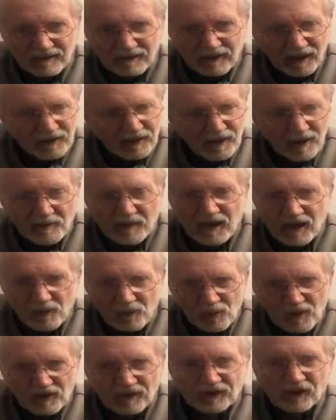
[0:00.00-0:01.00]
I mean, I
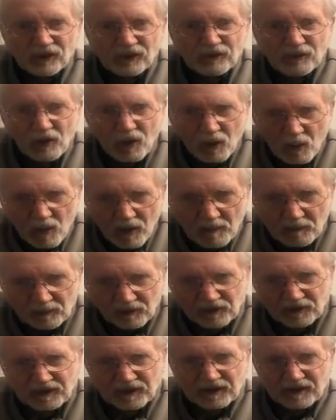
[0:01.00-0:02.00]
wanted to throw up
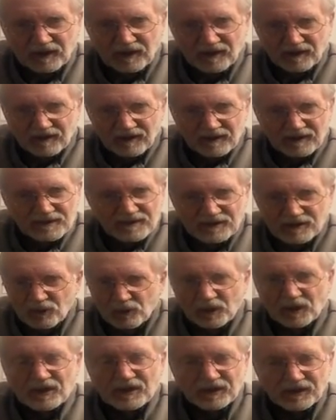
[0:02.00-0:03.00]
looking at it. It's so
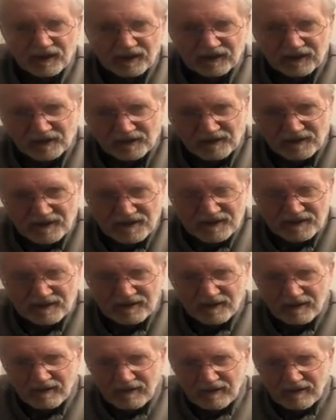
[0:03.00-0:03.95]
ridiculous.